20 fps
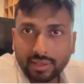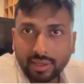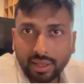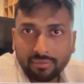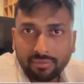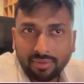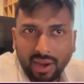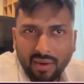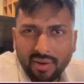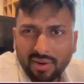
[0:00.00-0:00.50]

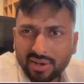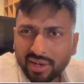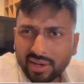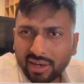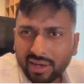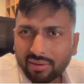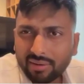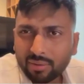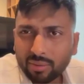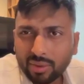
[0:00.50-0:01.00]
like
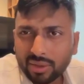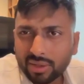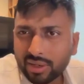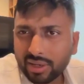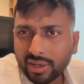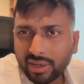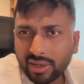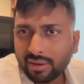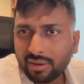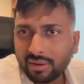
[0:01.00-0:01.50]
500,
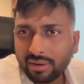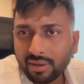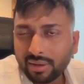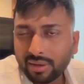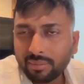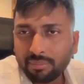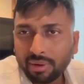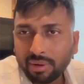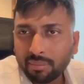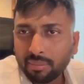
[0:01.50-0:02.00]
200
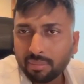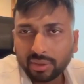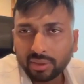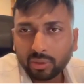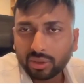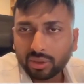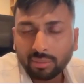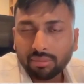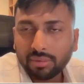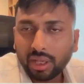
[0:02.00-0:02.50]
per month
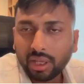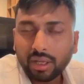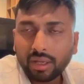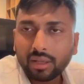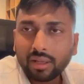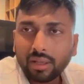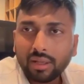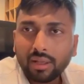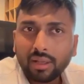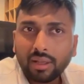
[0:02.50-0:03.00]
or
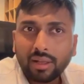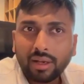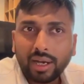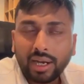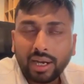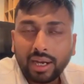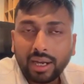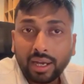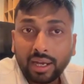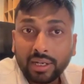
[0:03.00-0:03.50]
something.
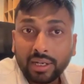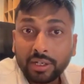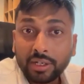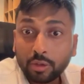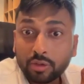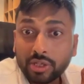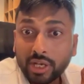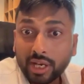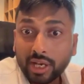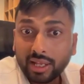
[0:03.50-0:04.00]
I need
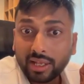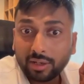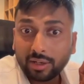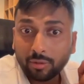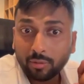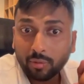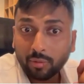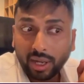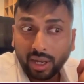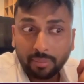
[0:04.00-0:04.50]
to check like
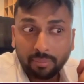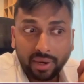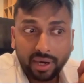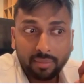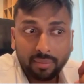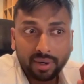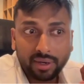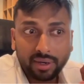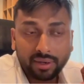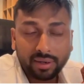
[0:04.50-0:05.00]
what I
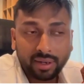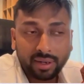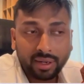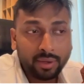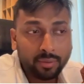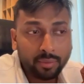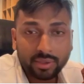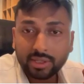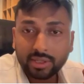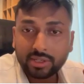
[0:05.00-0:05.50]
paid, but
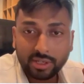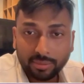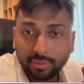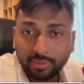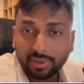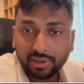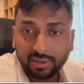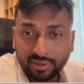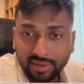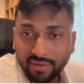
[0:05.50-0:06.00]
it was
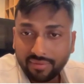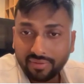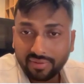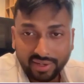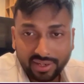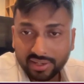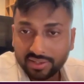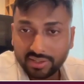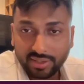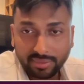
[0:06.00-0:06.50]
cheaper,
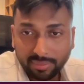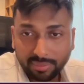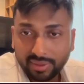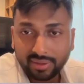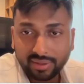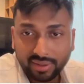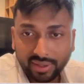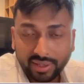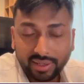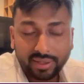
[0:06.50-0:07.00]
definitely
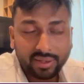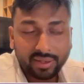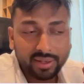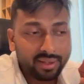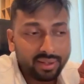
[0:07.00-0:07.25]
cheaper, right?